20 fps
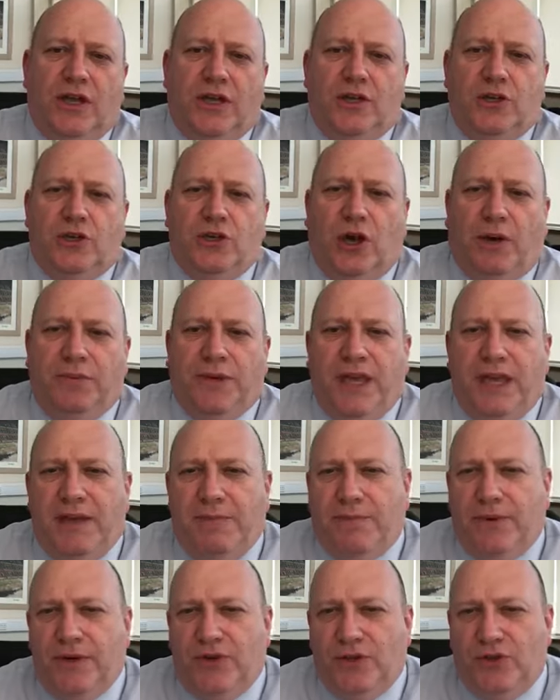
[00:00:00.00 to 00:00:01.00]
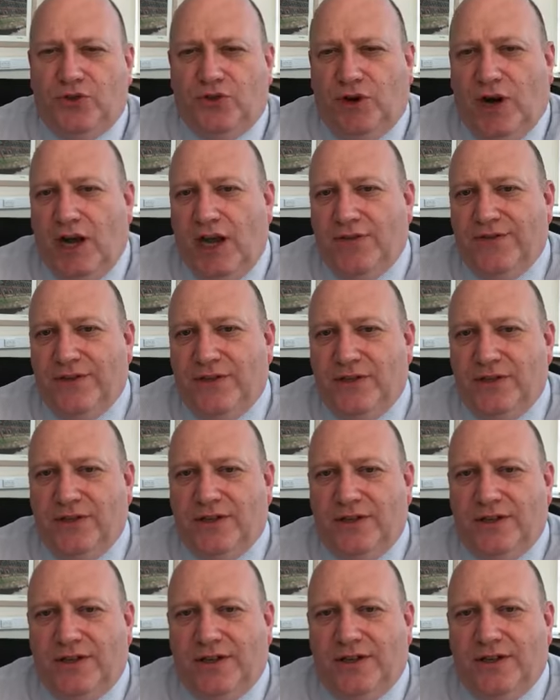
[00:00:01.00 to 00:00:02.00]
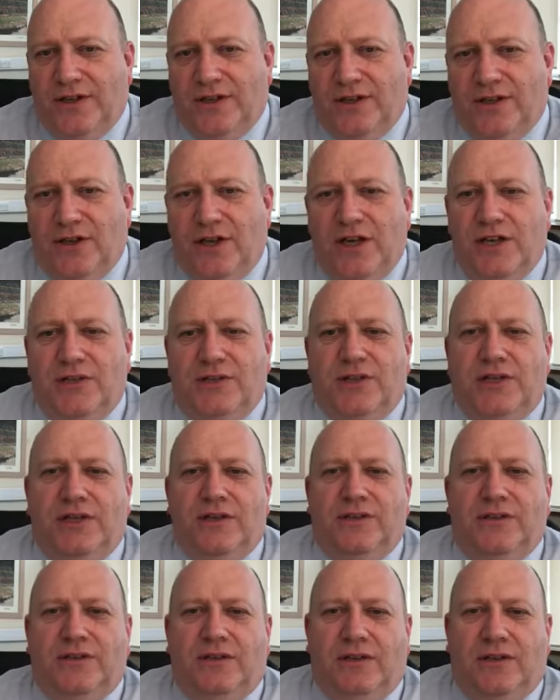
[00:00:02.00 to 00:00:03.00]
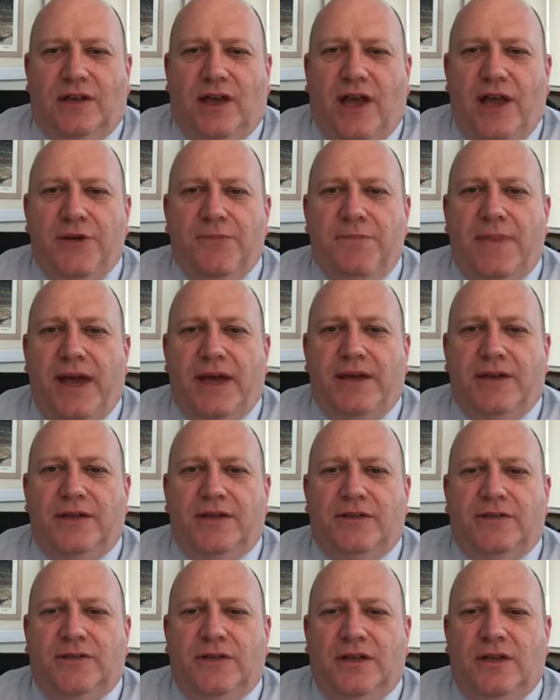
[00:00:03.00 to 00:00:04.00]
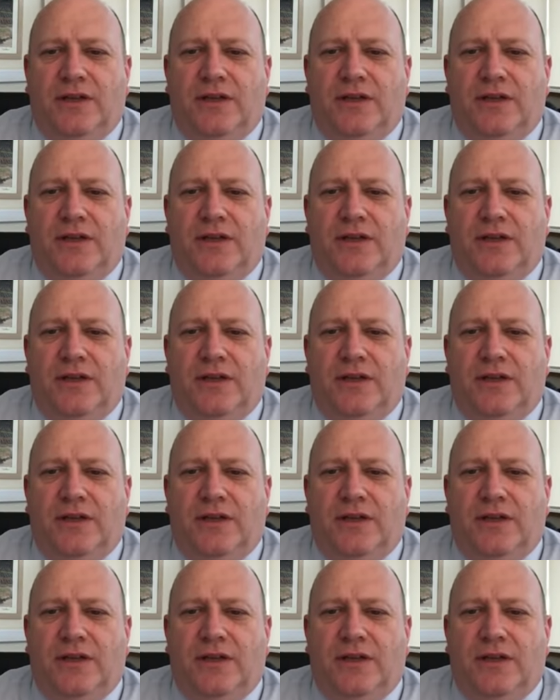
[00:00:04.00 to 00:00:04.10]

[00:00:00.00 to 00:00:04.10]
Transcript: shopkeepers, drivers, nurses, homemakers.